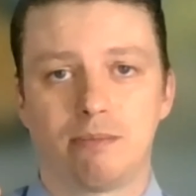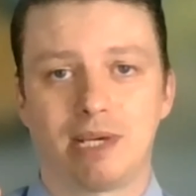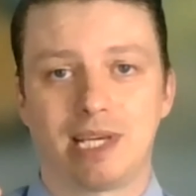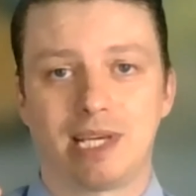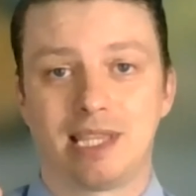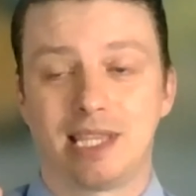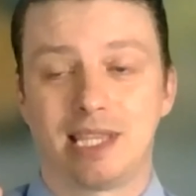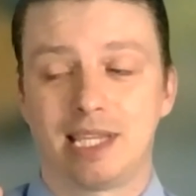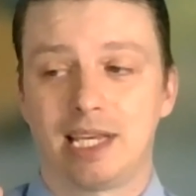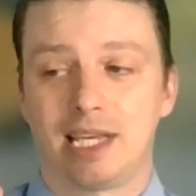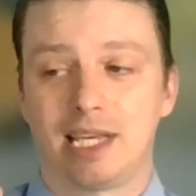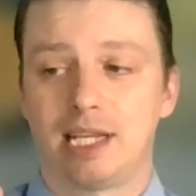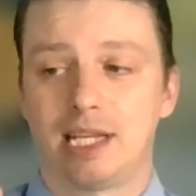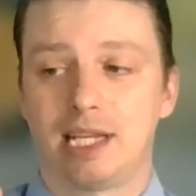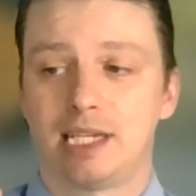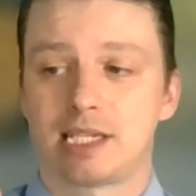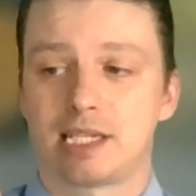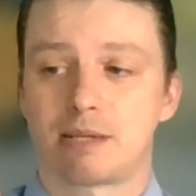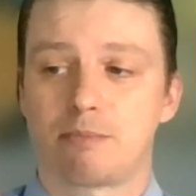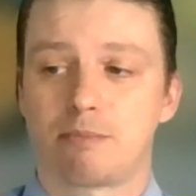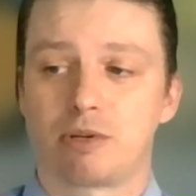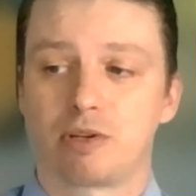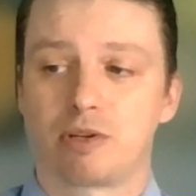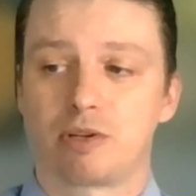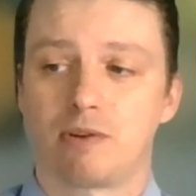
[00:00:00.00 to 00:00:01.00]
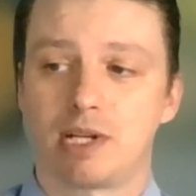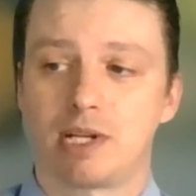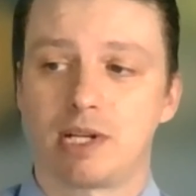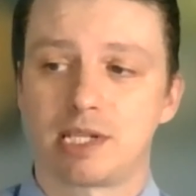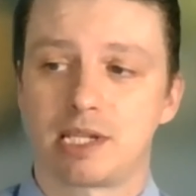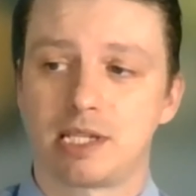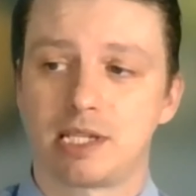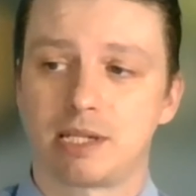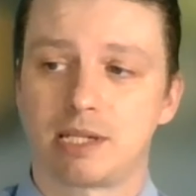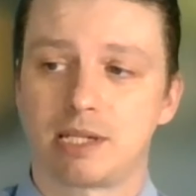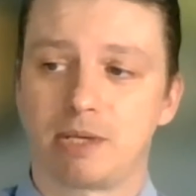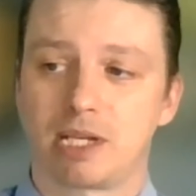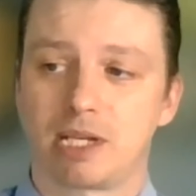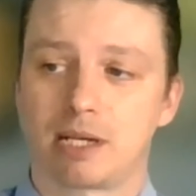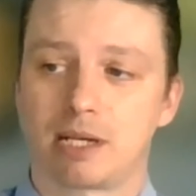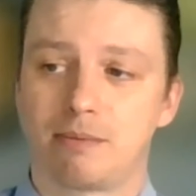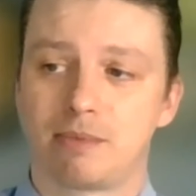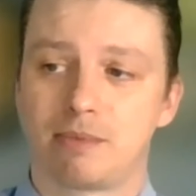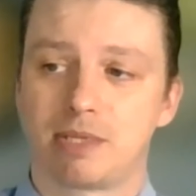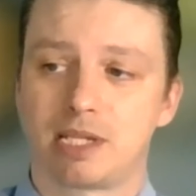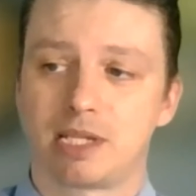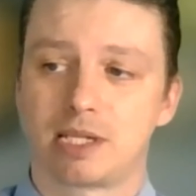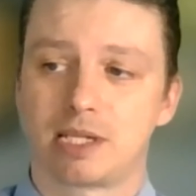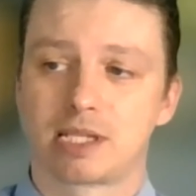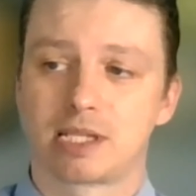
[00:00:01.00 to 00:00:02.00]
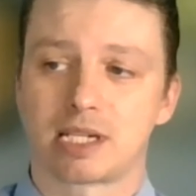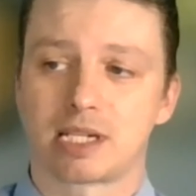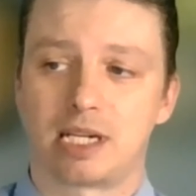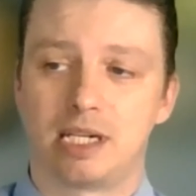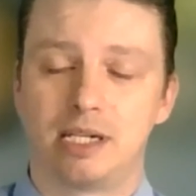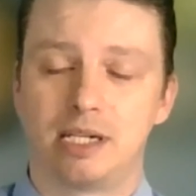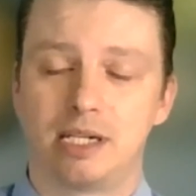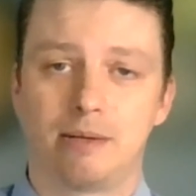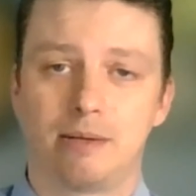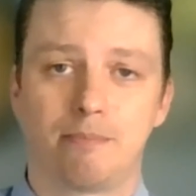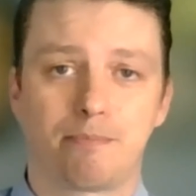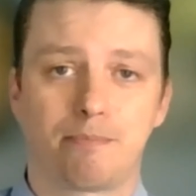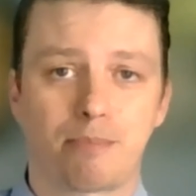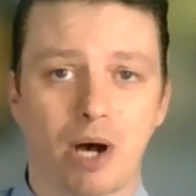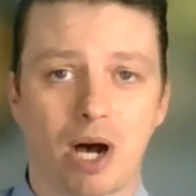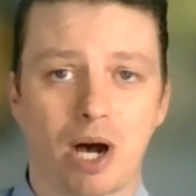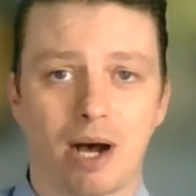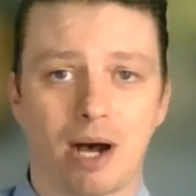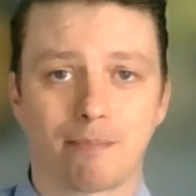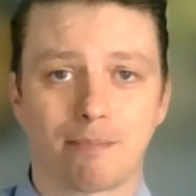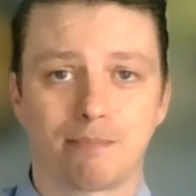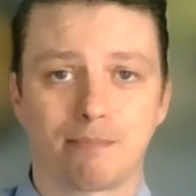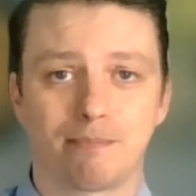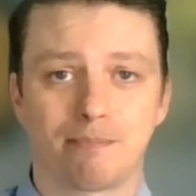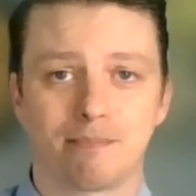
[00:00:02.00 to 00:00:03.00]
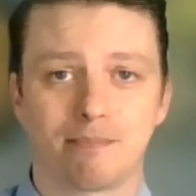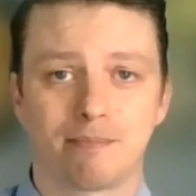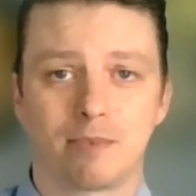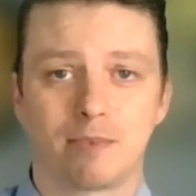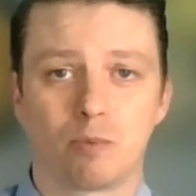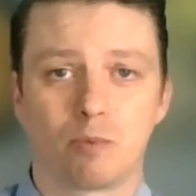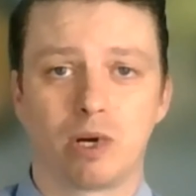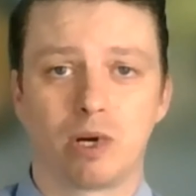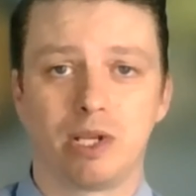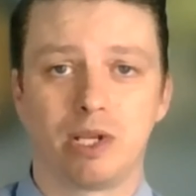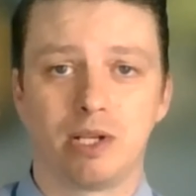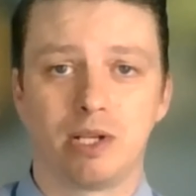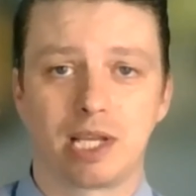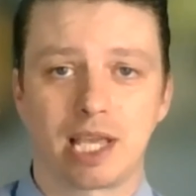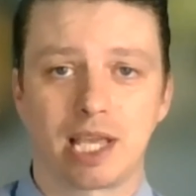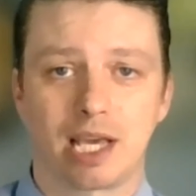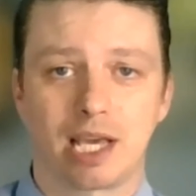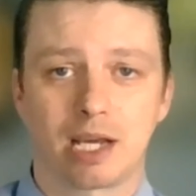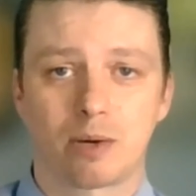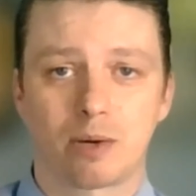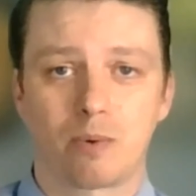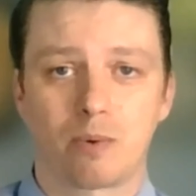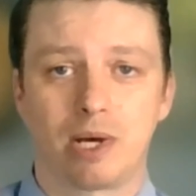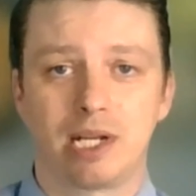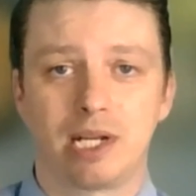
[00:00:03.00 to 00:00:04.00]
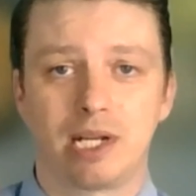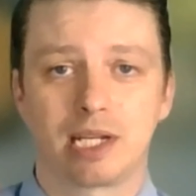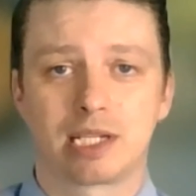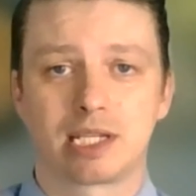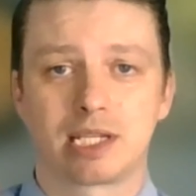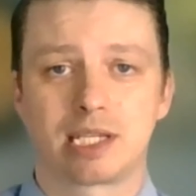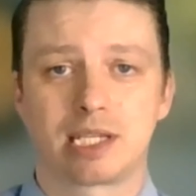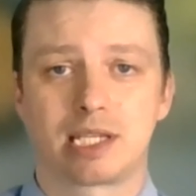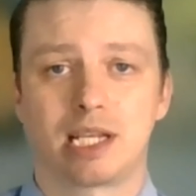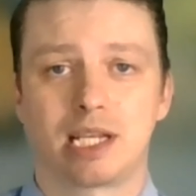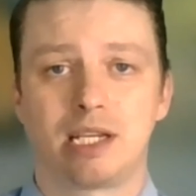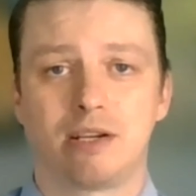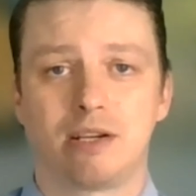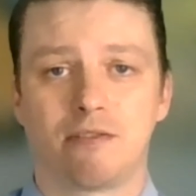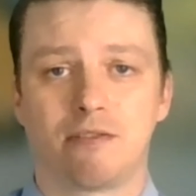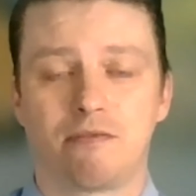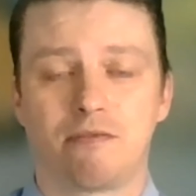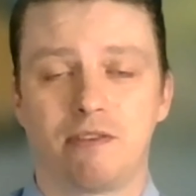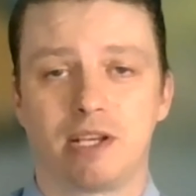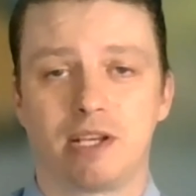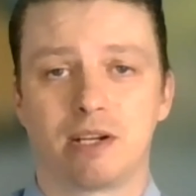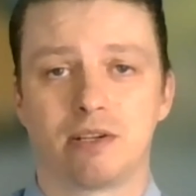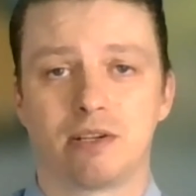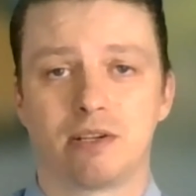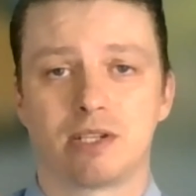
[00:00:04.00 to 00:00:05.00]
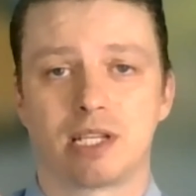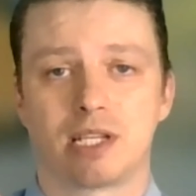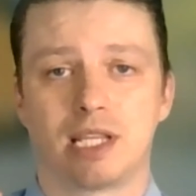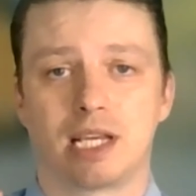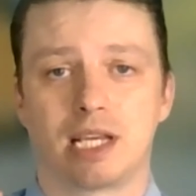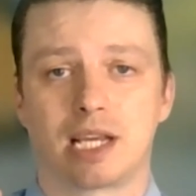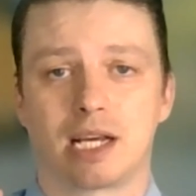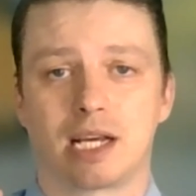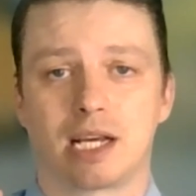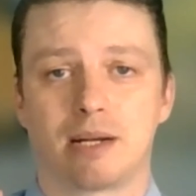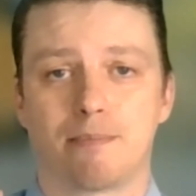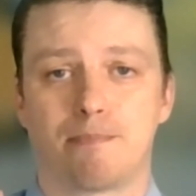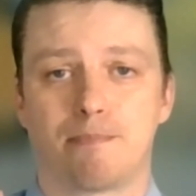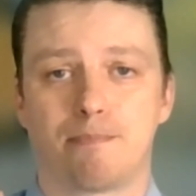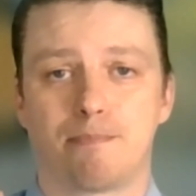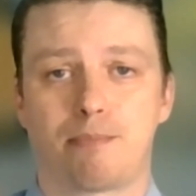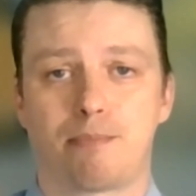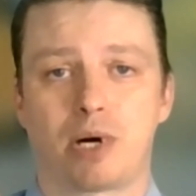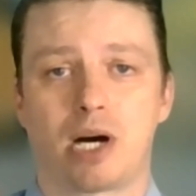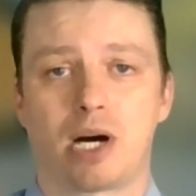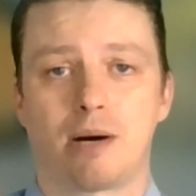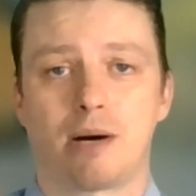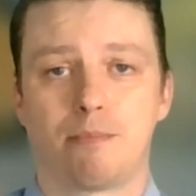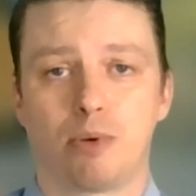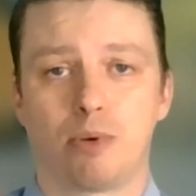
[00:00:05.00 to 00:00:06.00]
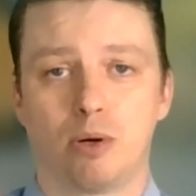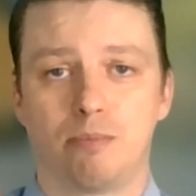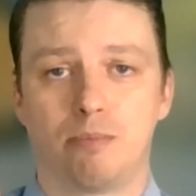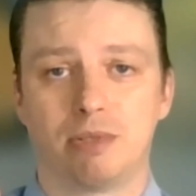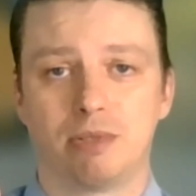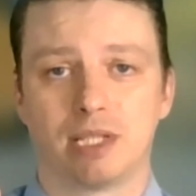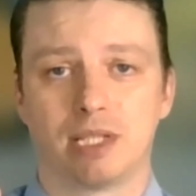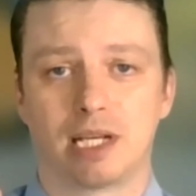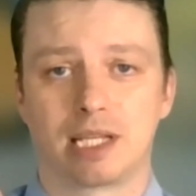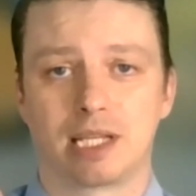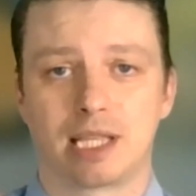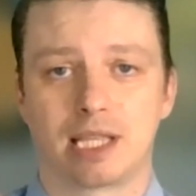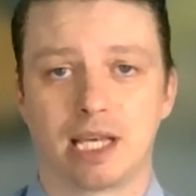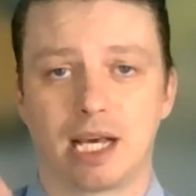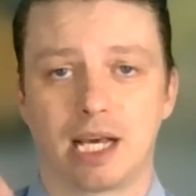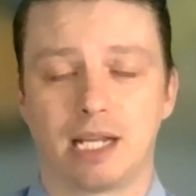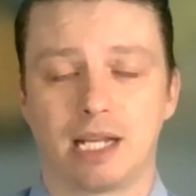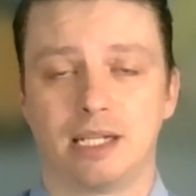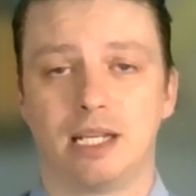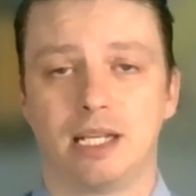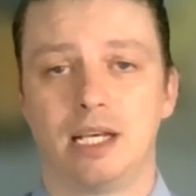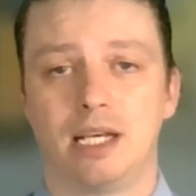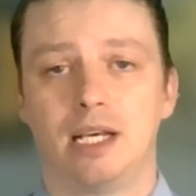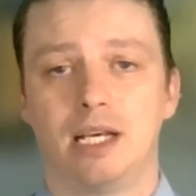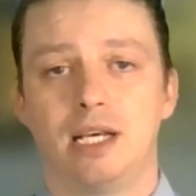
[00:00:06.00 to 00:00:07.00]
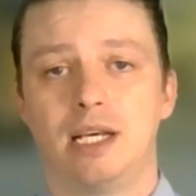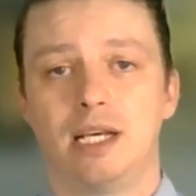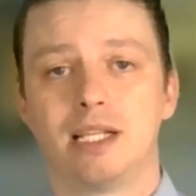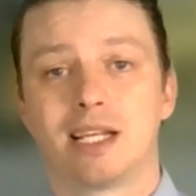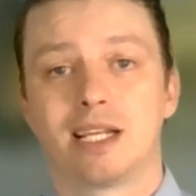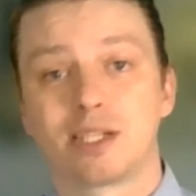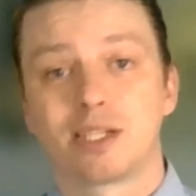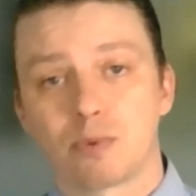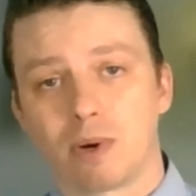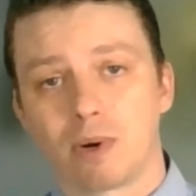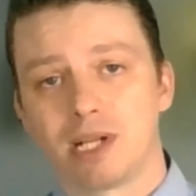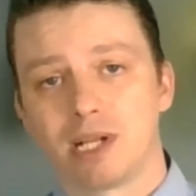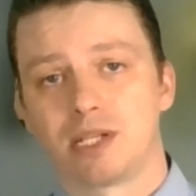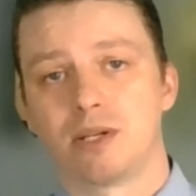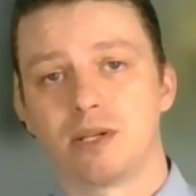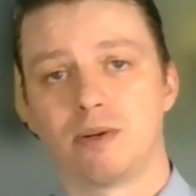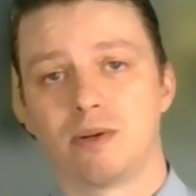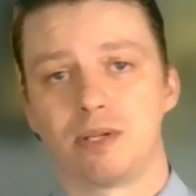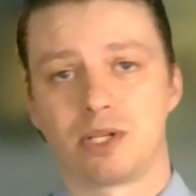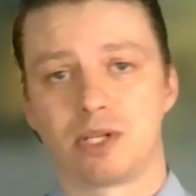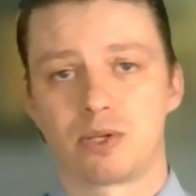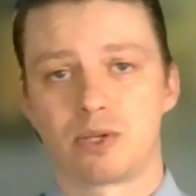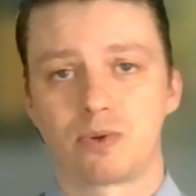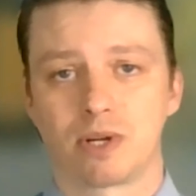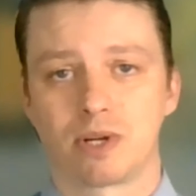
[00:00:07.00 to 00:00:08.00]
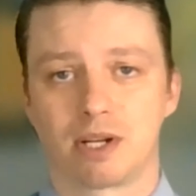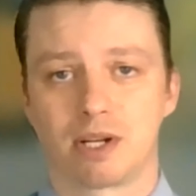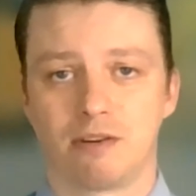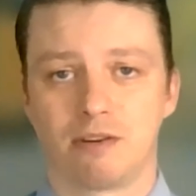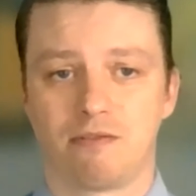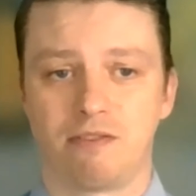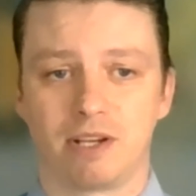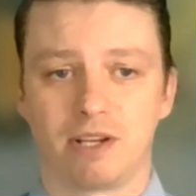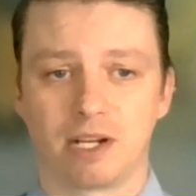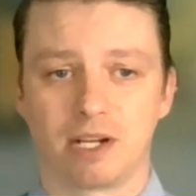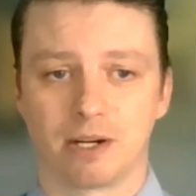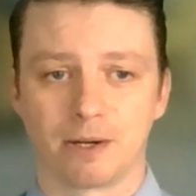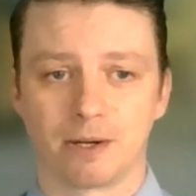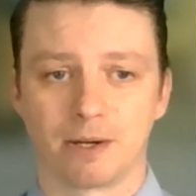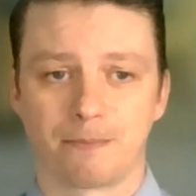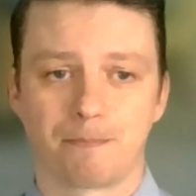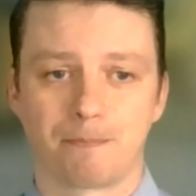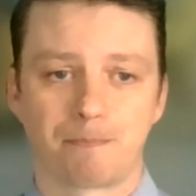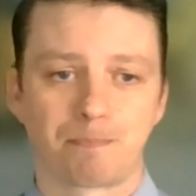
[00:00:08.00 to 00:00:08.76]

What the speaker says: And then as it progresses, it becomes this pop where you can't quite extend your fingers and they kind of pop open like that. That's why it's known as trigger finger.